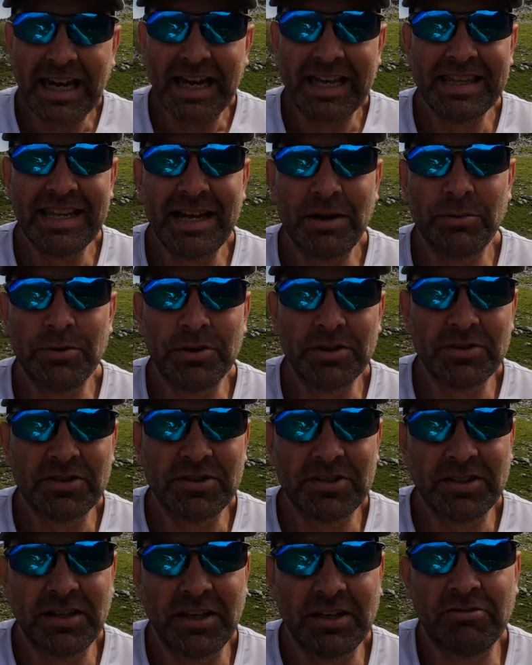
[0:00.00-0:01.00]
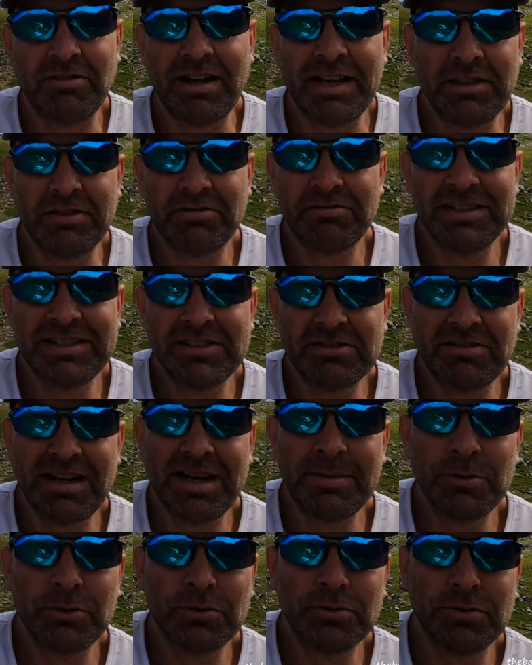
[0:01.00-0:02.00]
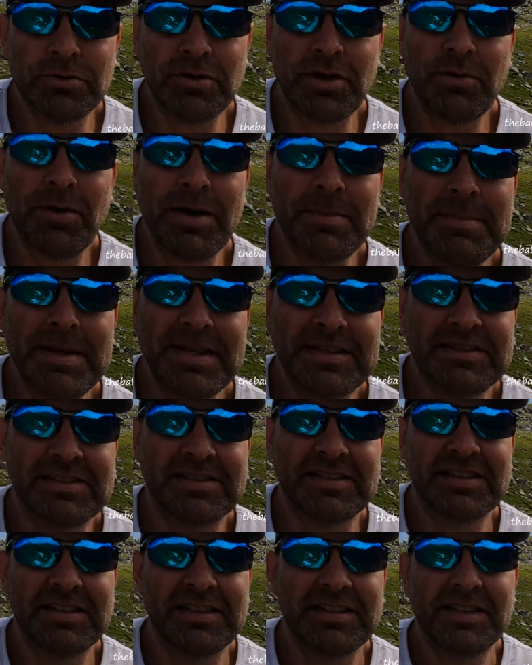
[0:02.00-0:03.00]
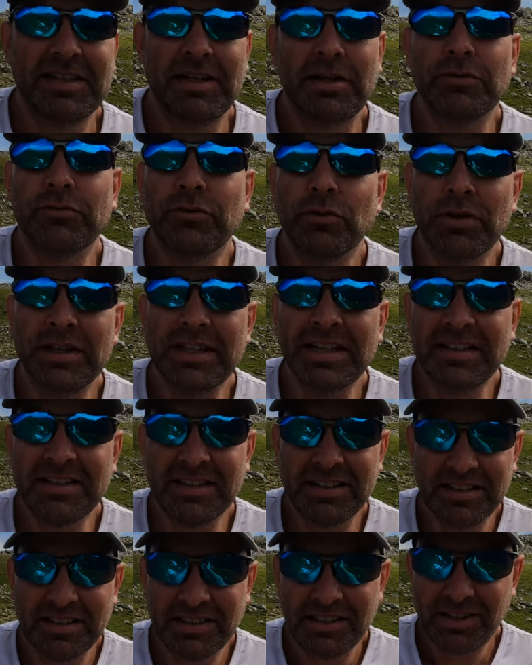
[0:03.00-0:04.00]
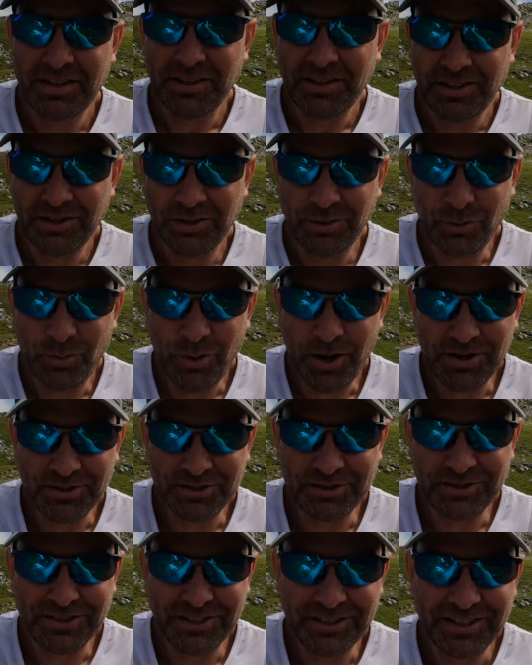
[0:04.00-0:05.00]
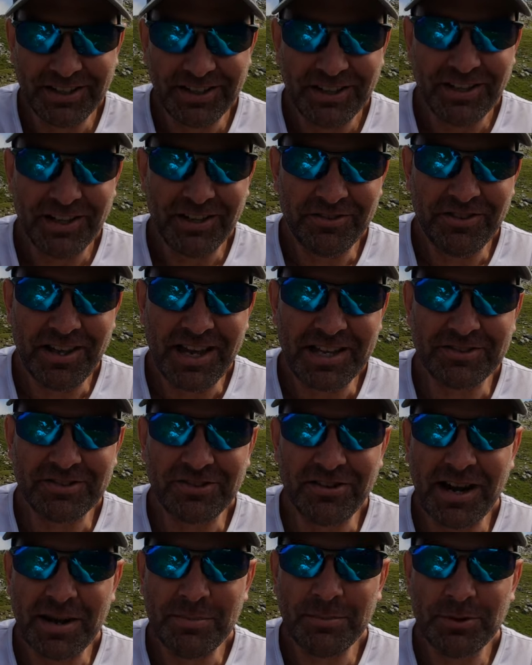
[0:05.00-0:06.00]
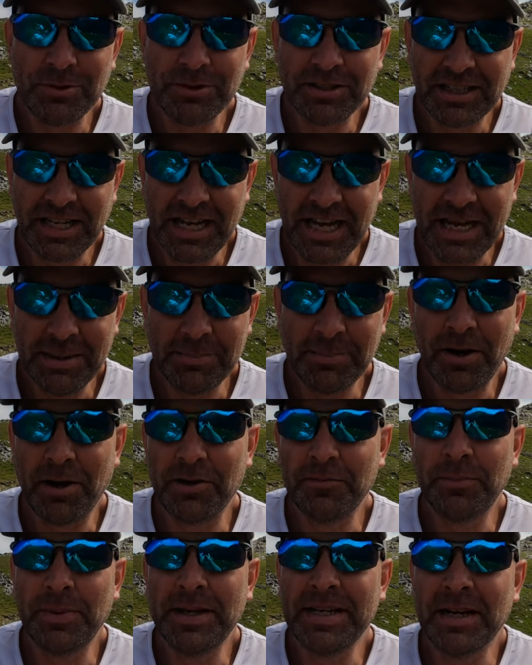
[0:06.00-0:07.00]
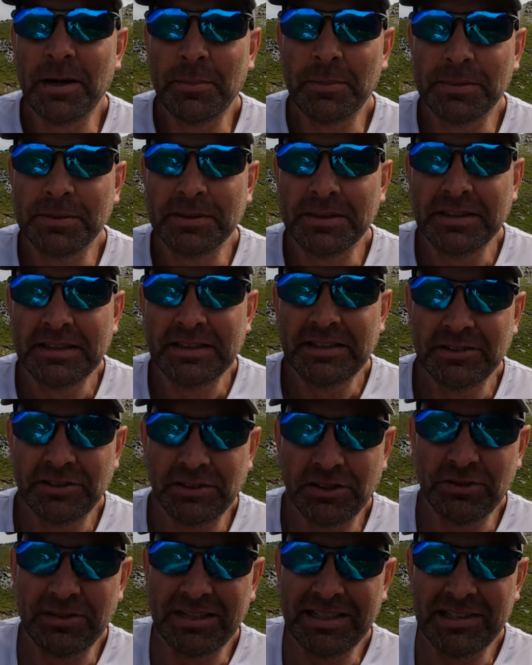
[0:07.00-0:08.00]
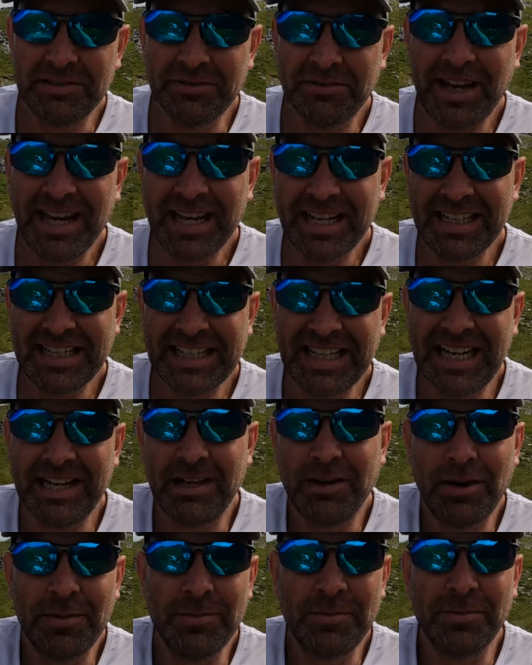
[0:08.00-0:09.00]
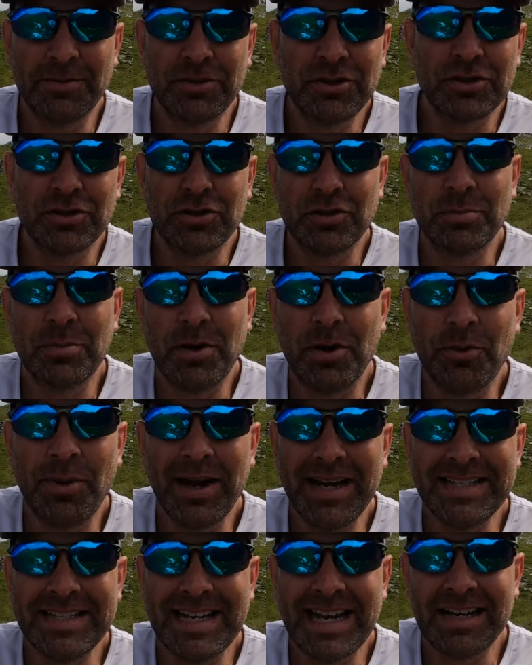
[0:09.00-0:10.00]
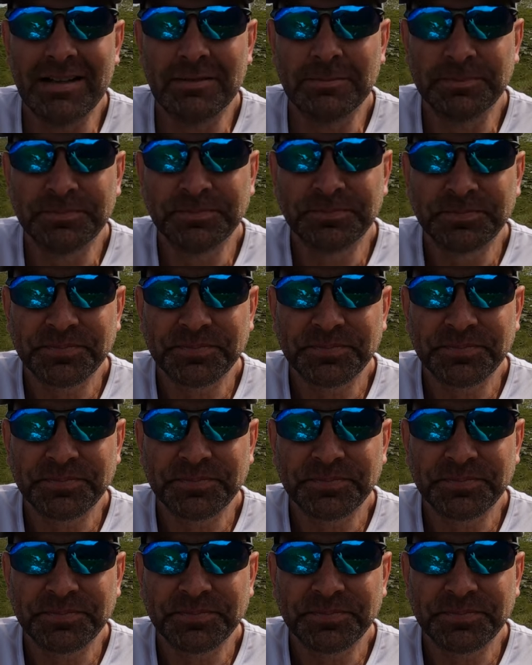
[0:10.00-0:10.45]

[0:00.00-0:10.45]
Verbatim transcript: and that was a grade three scramble, although I missed and avoided the worst of that scramble. Um, I've been up to Glyder Fach and I'm just on my way down